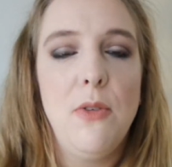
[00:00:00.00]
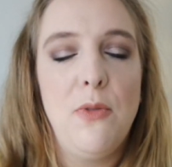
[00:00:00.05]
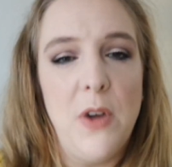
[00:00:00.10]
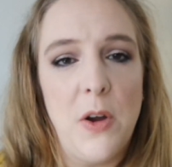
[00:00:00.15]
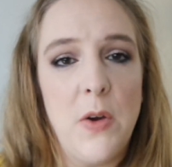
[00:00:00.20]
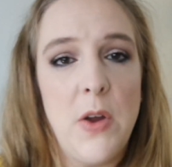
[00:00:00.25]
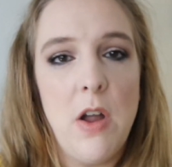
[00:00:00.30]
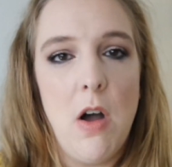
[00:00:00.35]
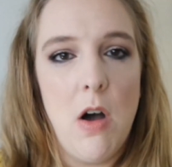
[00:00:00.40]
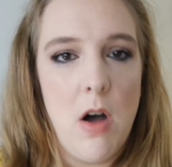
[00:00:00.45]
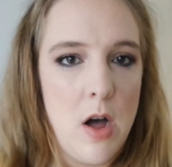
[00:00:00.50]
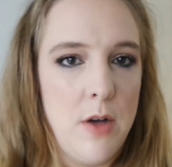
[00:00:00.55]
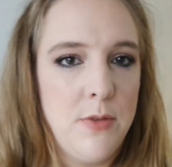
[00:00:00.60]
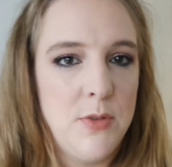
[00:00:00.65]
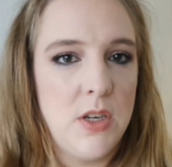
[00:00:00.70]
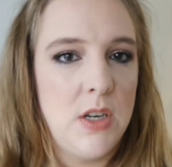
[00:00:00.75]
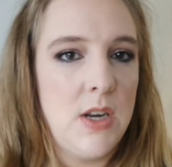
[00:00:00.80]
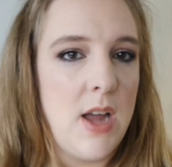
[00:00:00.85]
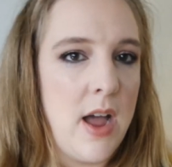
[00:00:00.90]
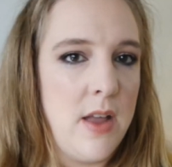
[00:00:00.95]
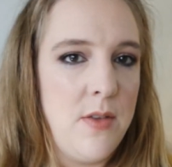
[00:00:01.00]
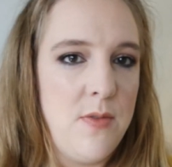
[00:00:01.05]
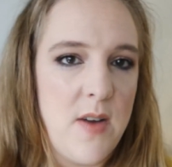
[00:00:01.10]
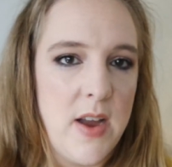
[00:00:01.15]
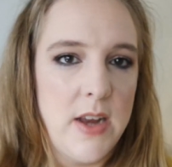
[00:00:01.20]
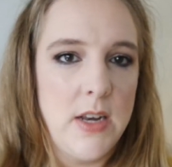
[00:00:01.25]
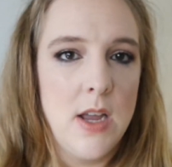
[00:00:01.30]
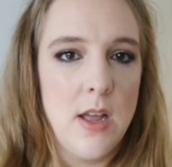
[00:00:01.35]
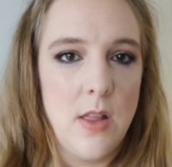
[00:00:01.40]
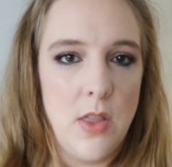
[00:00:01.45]
Very often I
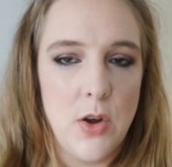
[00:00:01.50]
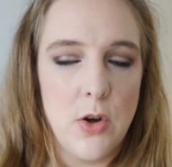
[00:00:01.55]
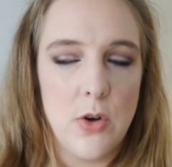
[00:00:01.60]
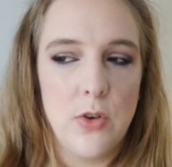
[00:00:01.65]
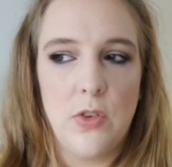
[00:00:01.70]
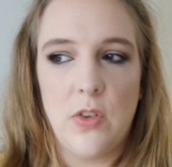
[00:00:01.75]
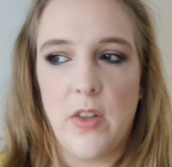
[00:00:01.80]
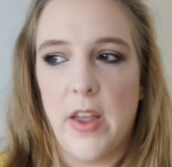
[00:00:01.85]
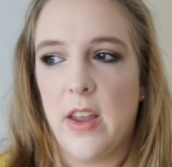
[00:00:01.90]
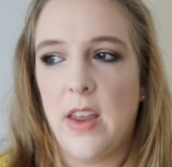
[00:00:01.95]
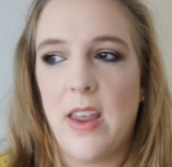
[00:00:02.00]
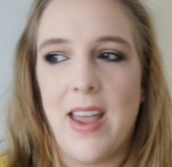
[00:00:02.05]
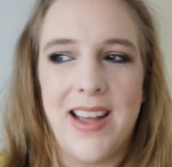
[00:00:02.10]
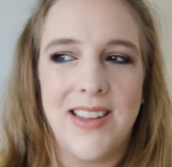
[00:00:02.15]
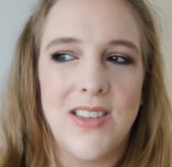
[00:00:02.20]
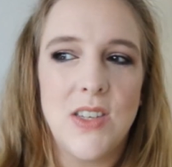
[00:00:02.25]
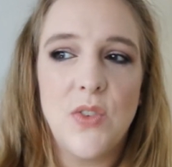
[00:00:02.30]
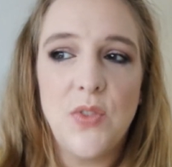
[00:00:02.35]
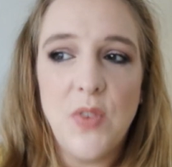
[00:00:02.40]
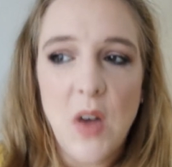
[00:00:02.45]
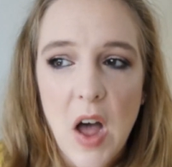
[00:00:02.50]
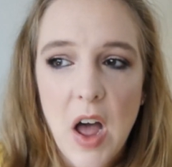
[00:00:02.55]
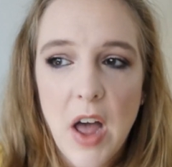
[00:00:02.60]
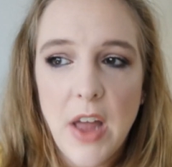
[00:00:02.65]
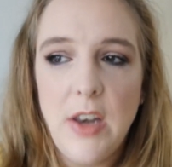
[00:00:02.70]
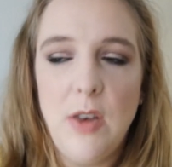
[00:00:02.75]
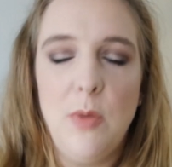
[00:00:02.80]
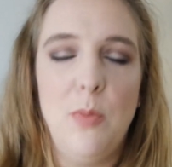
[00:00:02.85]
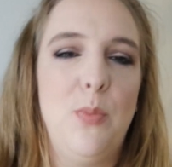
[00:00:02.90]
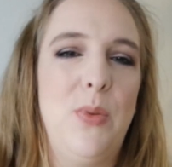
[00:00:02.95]
find glitters like, yeah, it's
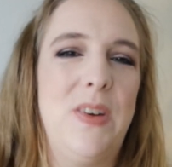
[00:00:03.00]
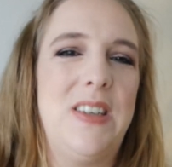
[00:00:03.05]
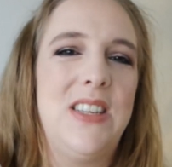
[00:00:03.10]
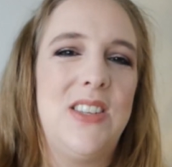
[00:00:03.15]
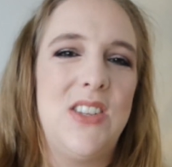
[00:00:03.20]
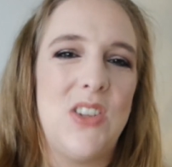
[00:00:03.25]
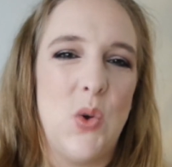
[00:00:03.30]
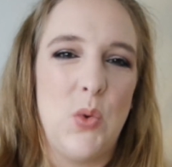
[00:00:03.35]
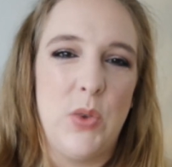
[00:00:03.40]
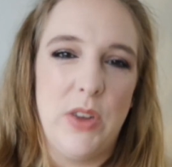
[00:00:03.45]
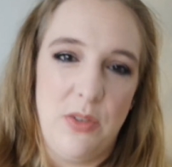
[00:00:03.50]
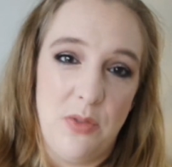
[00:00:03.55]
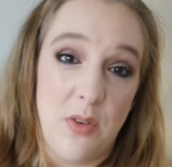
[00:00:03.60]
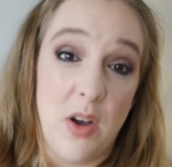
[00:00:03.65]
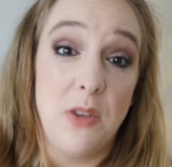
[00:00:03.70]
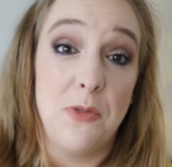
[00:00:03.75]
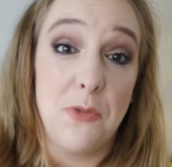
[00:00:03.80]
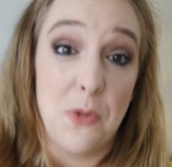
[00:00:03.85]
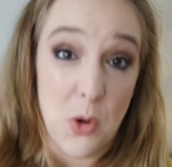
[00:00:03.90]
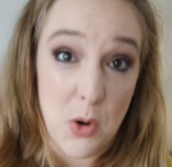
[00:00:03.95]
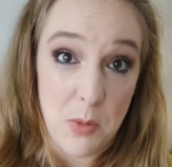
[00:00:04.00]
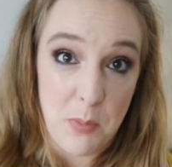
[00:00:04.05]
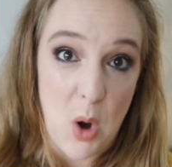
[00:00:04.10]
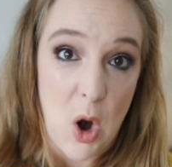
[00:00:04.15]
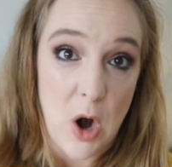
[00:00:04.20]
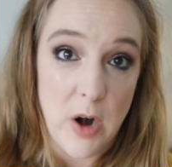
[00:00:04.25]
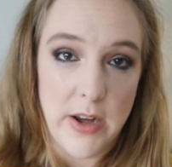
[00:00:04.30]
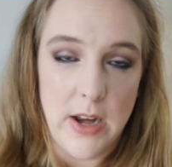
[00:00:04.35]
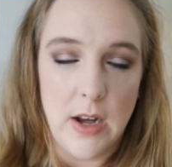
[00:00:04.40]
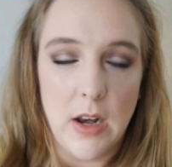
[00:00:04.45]
fun, but it's only fun for a
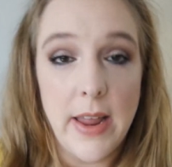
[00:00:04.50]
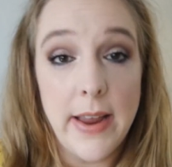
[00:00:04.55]
party.